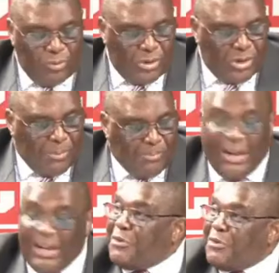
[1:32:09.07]
the
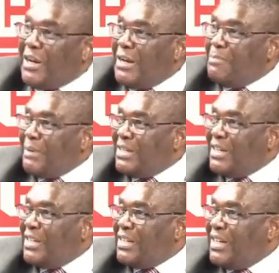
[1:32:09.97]
Pan-African
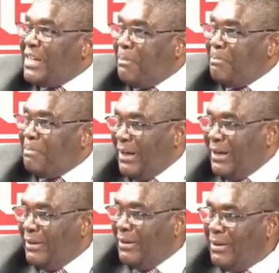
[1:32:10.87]
President in Kampala,
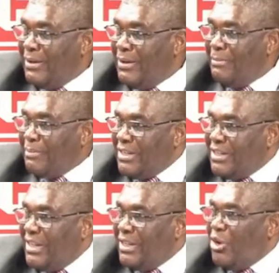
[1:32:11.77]

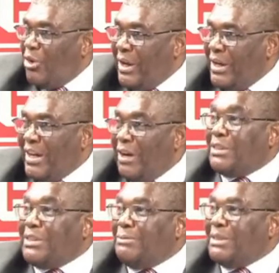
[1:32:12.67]
President Yoweri
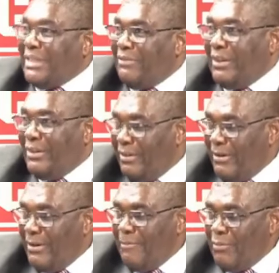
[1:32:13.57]
Gakuta Museveni,
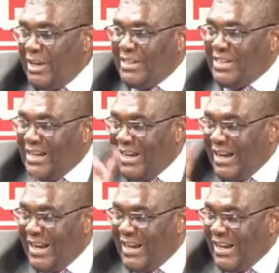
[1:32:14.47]
he has added
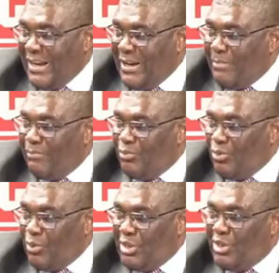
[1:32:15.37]
another name,
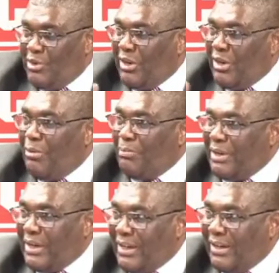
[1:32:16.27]
which is very
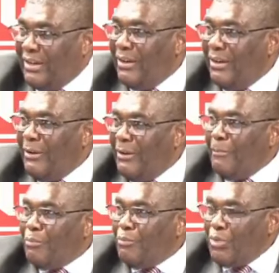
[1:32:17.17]
complicated.
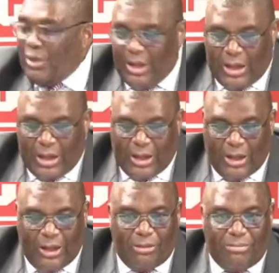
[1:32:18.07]

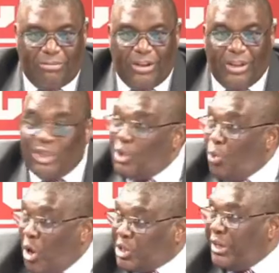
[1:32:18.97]
Is
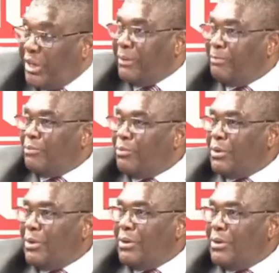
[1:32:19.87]
watching.
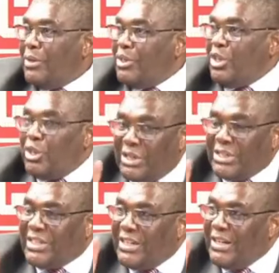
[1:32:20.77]
He's
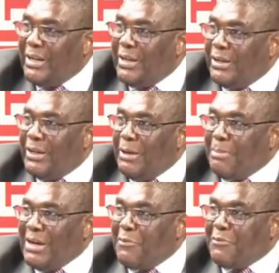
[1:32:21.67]
interested in the
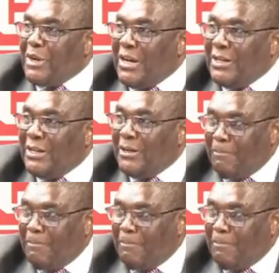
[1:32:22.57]
Pan-African